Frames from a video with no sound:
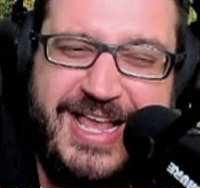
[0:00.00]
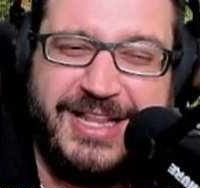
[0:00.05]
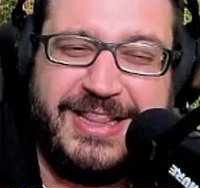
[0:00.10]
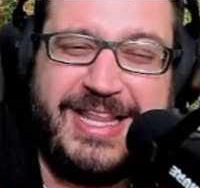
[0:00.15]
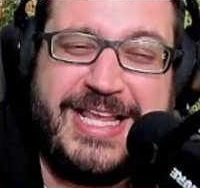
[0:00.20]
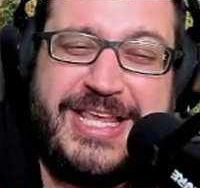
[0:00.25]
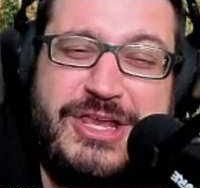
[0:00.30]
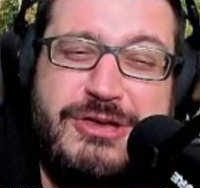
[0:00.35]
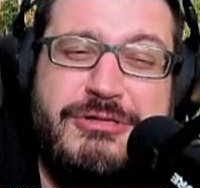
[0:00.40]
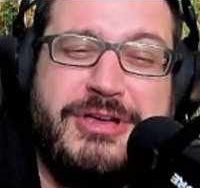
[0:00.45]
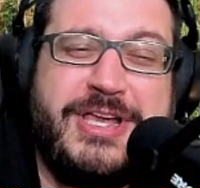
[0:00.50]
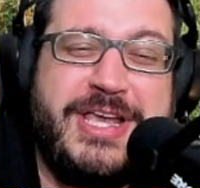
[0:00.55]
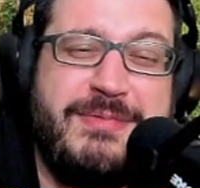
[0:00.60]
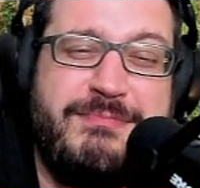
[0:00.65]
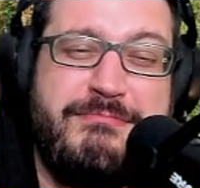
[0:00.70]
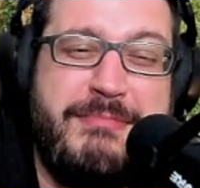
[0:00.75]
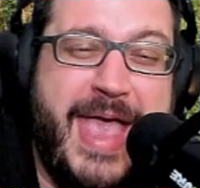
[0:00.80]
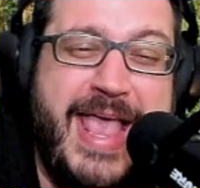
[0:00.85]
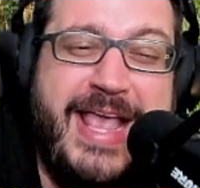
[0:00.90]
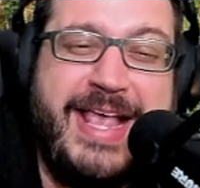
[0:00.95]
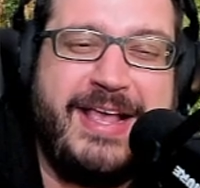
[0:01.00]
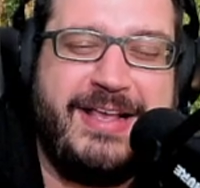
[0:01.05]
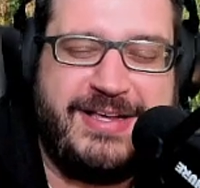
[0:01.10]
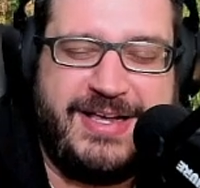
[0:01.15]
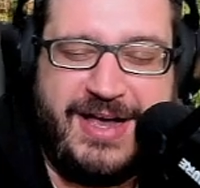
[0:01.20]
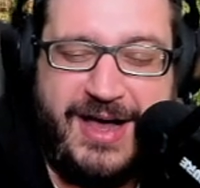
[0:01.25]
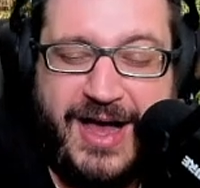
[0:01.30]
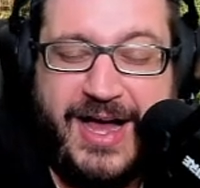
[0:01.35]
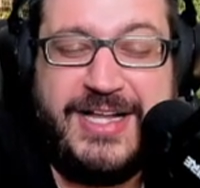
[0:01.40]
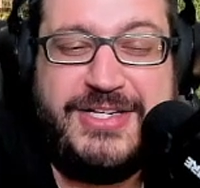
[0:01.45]
Like, you can make a
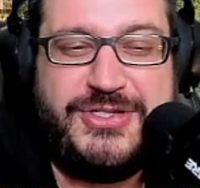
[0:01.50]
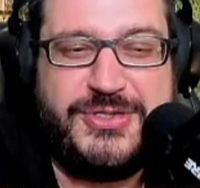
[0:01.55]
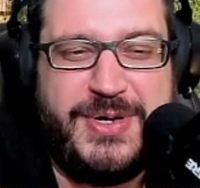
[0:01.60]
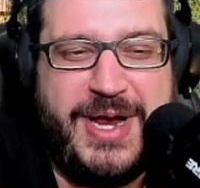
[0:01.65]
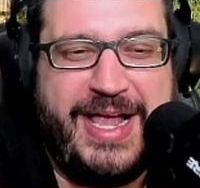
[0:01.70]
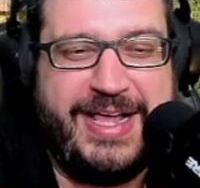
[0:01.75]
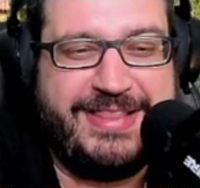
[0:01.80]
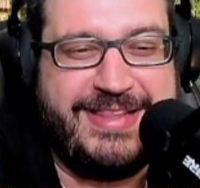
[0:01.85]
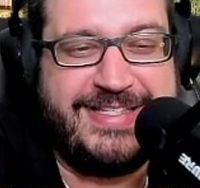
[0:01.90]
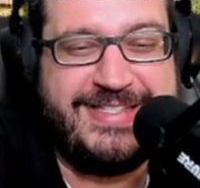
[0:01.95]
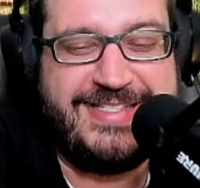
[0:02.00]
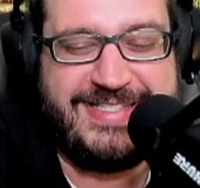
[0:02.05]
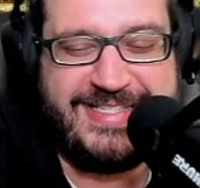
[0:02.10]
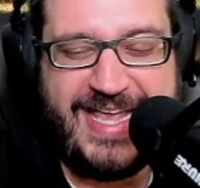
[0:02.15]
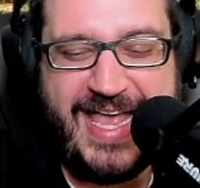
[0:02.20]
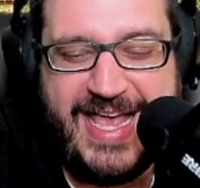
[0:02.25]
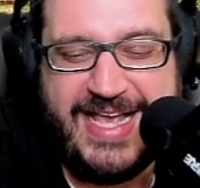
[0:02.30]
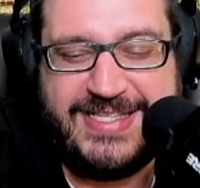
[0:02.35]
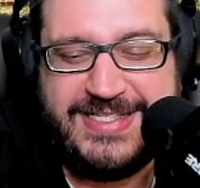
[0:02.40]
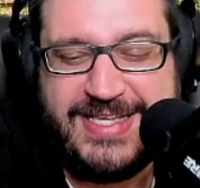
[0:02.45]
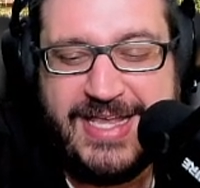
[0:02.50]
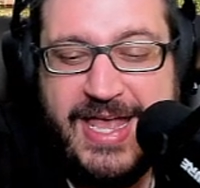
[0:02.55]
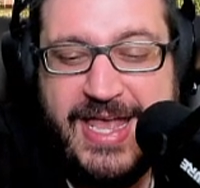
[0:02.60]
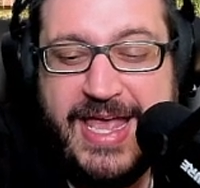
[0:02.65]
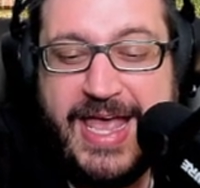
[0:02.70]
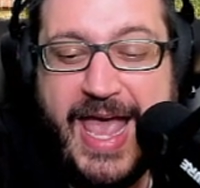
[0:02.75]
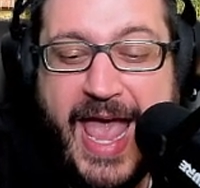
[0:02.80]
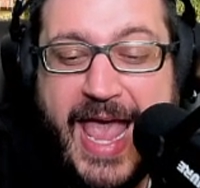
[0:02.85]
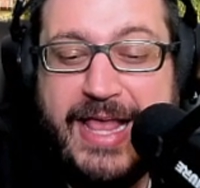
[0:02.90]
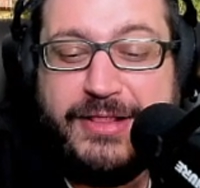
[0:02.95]
contract that says,
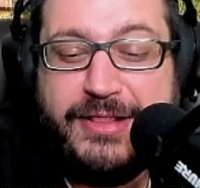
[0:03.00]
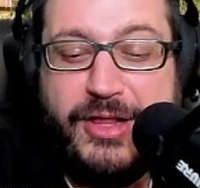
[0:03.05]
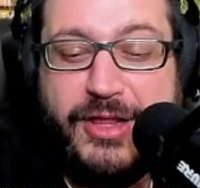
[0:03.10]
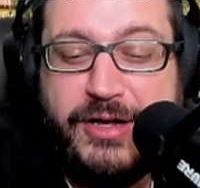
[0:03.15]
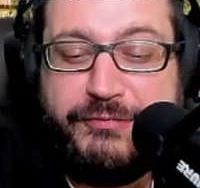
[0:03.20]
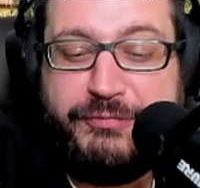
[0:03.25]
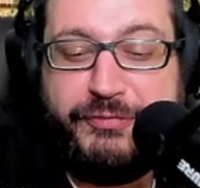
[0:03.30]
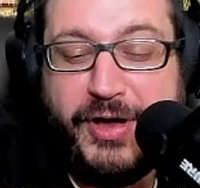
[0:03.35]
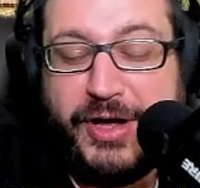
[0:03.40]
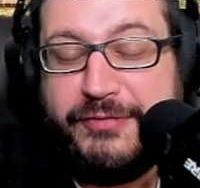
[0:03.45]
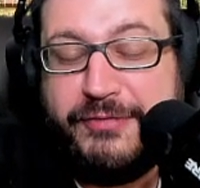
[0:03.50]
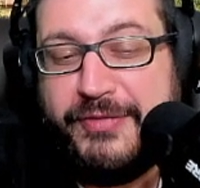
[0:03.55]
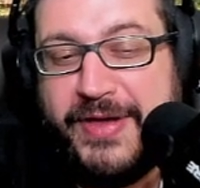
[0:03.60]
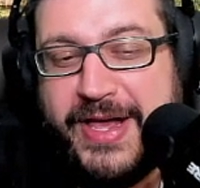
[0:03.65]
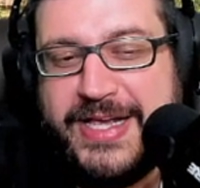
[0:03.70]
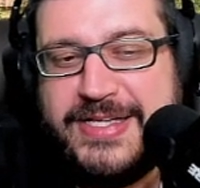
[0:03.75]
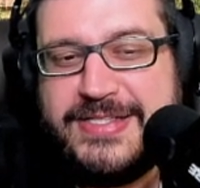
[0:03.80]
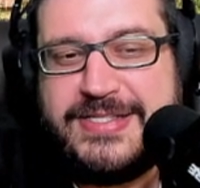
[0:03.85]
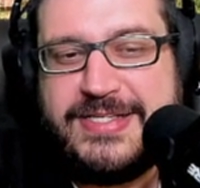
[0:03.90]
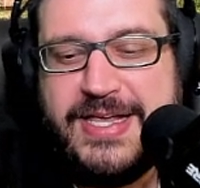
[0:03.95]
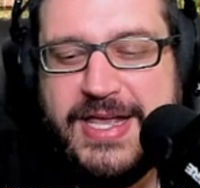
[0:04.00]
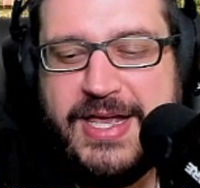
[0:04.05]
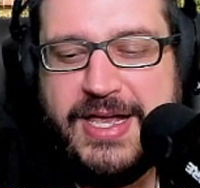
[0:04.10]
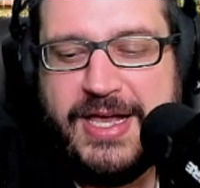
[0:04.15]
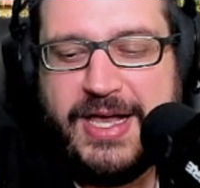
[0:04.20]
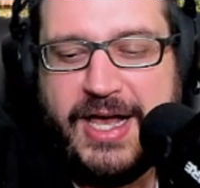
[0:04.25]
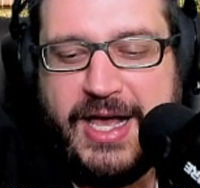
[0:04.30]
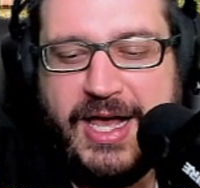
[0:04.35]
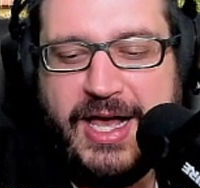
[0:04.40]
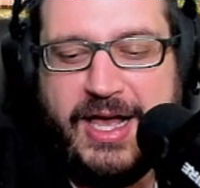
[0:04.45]
hey, look, fuckface,
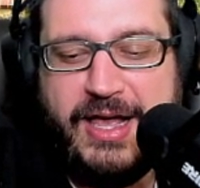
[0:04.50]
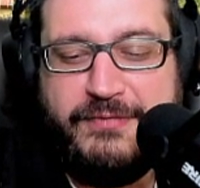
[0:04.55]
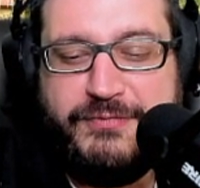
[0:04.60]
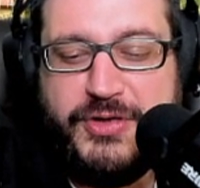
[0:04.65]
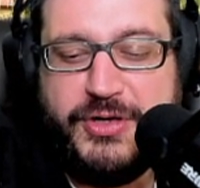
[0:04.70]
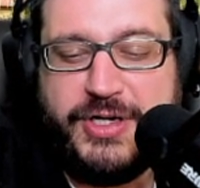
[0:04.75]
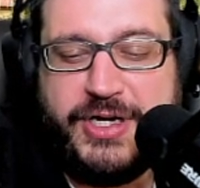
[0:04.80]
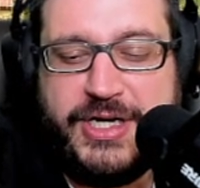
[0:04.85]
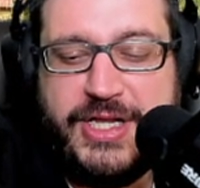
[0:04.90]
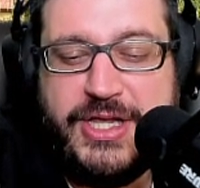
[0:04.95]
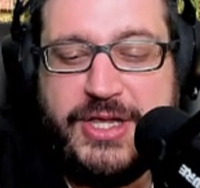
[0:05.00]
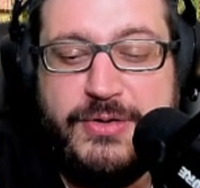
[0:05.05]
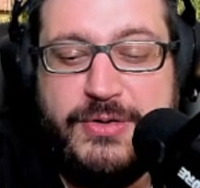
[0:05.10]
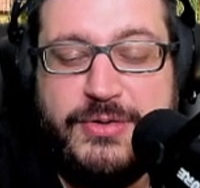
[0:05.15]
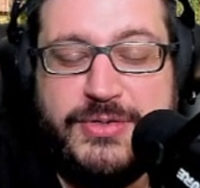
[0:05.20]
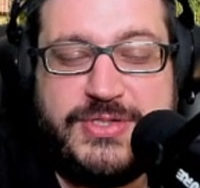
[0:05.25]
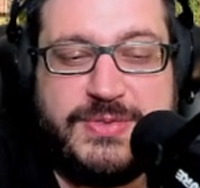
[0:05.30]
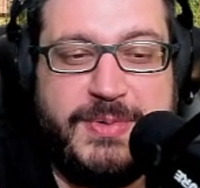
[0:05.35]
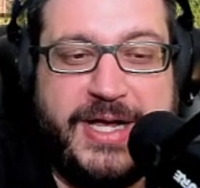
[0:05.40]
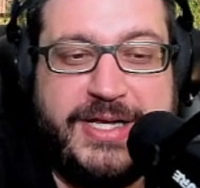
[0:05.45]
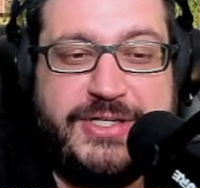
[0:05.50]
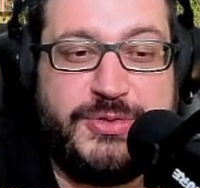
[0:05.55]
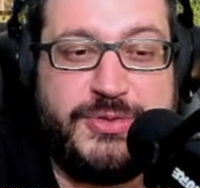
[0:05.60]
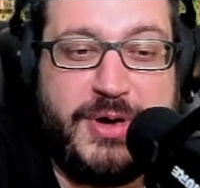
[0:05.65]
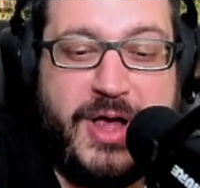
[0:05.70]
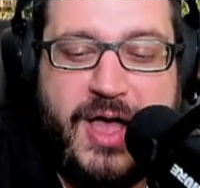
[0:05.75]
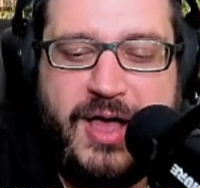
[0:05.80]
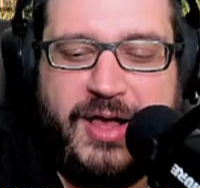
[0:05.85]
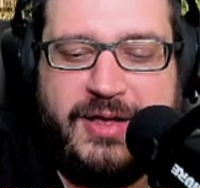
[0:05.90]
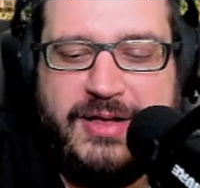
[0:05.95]
if you're going to use my
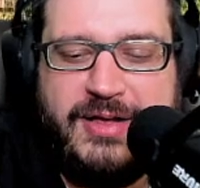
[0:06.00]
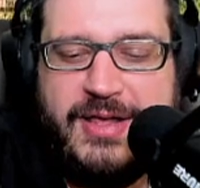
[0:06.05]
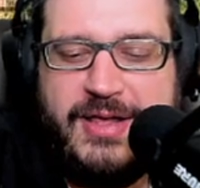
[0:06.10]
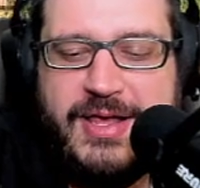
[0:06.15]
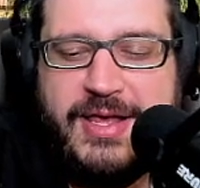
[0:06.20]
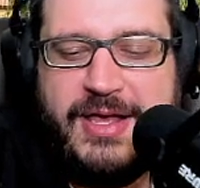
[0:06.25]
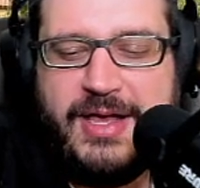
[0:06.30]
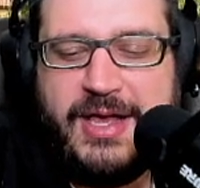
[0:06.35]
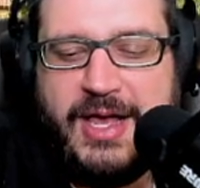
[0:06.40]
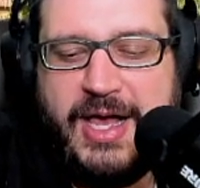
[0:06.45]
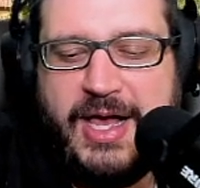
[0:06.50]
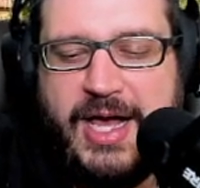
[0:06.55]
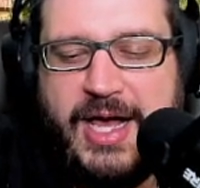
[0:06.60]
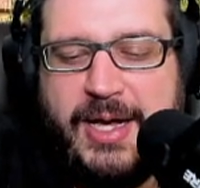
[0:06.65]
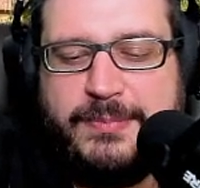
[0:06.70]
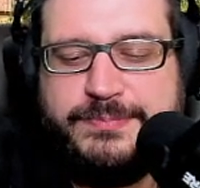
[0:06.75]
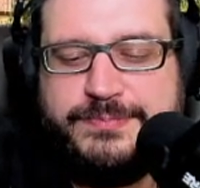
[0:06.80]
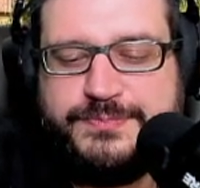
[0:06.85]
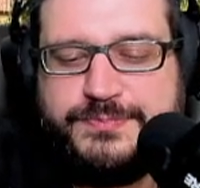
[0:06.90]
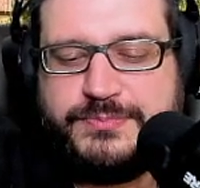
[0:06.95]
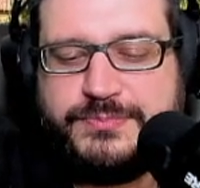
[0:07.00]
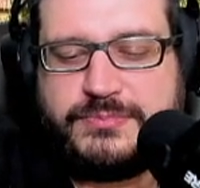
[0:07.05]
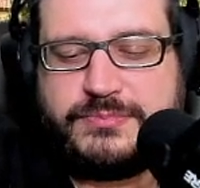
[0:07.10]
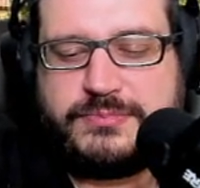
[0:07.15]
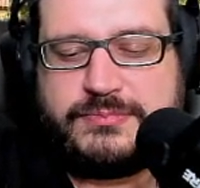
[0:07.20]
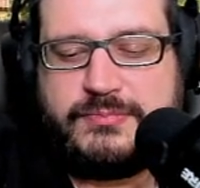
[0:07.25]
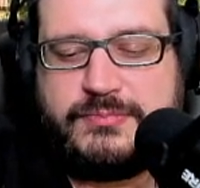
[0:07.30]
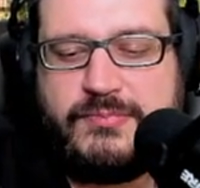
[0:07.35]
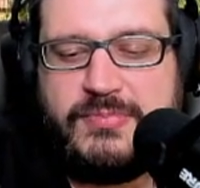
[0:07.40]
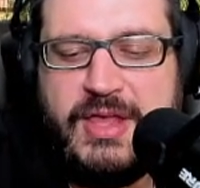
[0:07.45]
drug,
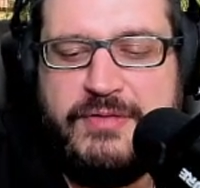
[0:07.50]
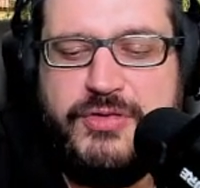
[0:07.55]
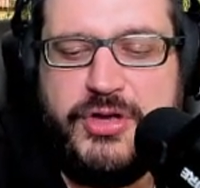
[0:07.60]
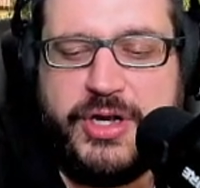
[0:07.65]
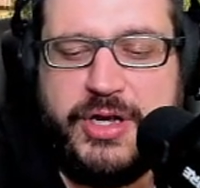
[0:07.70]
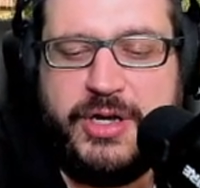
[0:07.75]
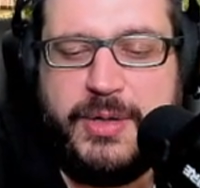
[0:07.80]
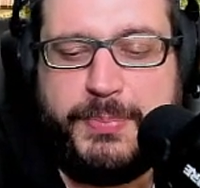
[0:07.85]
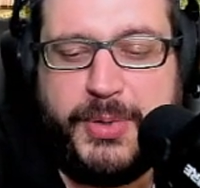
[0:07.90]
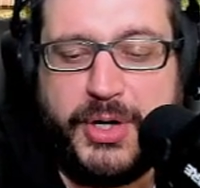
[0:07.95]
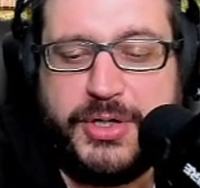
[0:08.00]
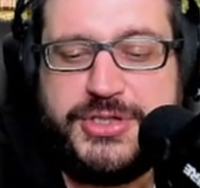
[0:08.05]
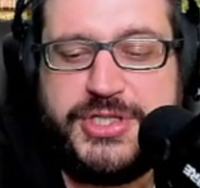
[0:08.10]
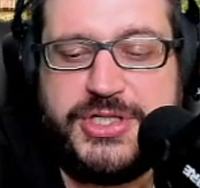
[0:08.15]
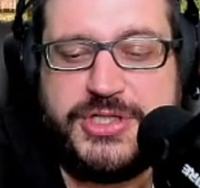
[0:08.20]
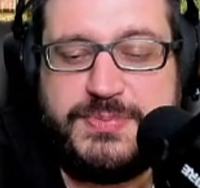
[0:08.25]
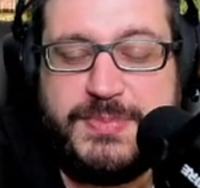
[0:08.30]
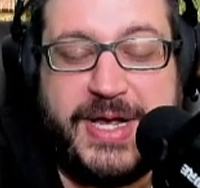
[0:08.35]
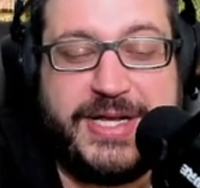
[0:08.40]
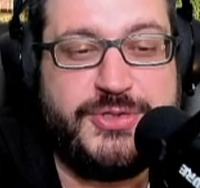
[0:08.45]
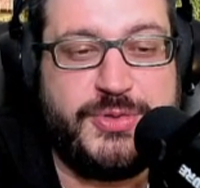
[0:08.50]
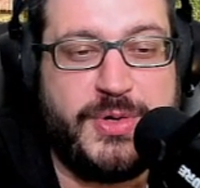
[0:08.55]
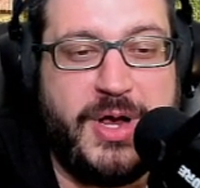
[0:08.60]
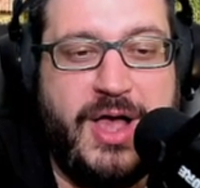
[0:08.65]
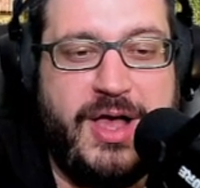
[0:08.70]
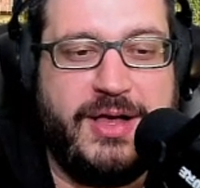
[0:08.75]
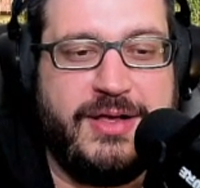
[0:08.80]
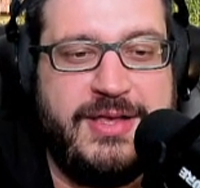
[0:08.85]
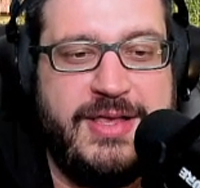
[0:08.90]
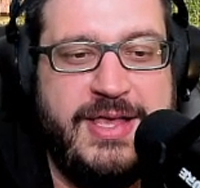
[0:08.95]
if you're going to purchase my
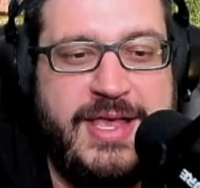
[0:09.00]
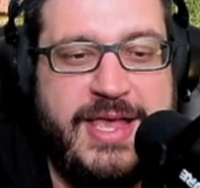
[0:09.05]
drug,